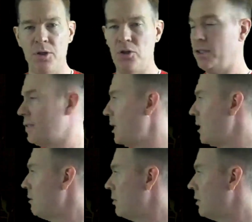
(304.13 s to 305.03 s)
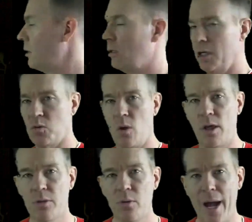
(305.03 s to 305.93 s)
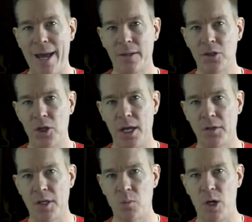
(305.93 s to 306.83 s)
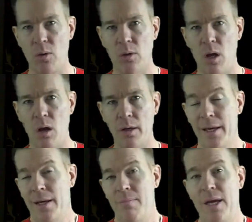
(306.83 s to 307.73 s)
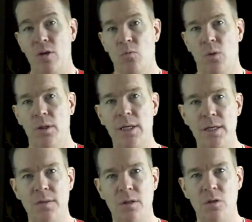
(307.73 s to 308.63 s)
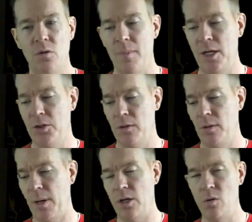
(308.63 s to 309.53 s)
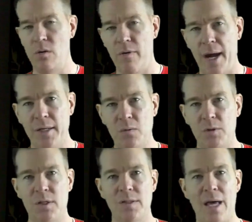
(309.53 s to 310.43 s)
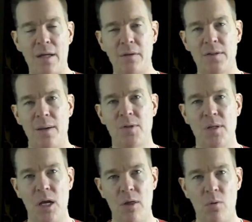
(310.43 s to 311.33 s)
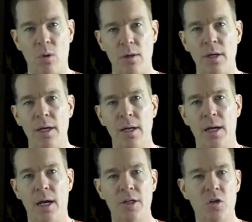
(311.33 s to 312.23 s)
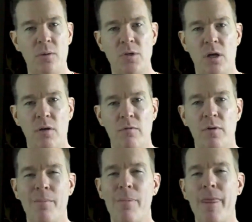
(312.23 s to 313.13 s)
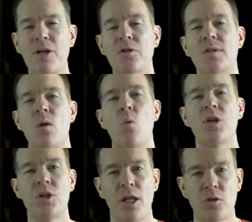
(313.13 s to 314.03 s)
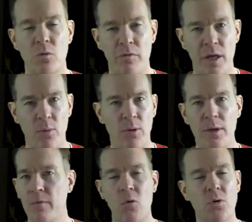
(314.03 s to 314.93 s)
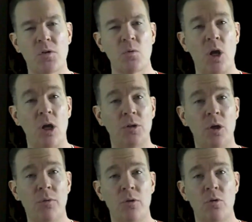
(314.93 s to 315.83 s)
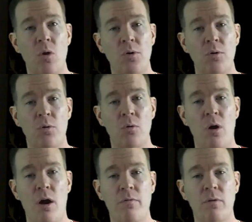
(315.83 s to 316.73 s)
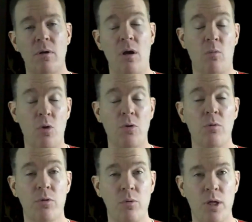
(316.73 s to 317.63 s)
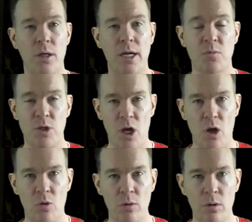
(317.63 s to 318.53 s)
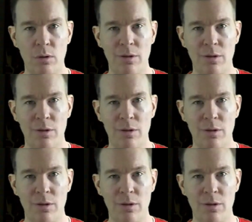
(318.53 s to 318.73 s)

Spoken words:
Well, as you can see, it's running through adding the channels as we go along. Made it really easy to do to make sure that my new device was exactly the same as the other one in terms of, I should say, what channels were available. Of course, as we all know, the new Roku 3, as we know,